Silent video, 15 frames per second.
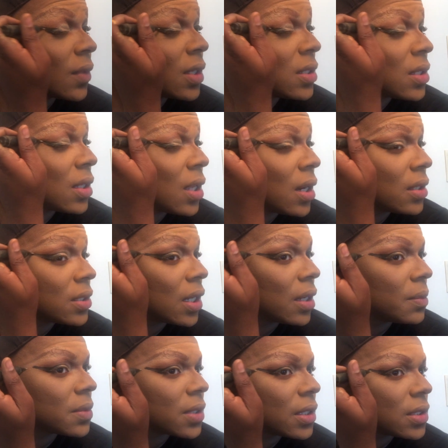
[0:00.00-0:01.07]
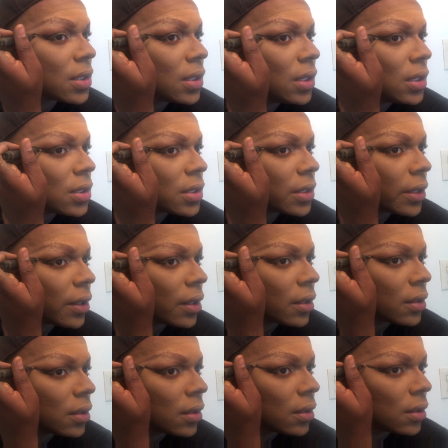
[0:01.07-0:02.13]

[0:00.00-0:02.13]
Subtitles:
Because a lot of times it's easier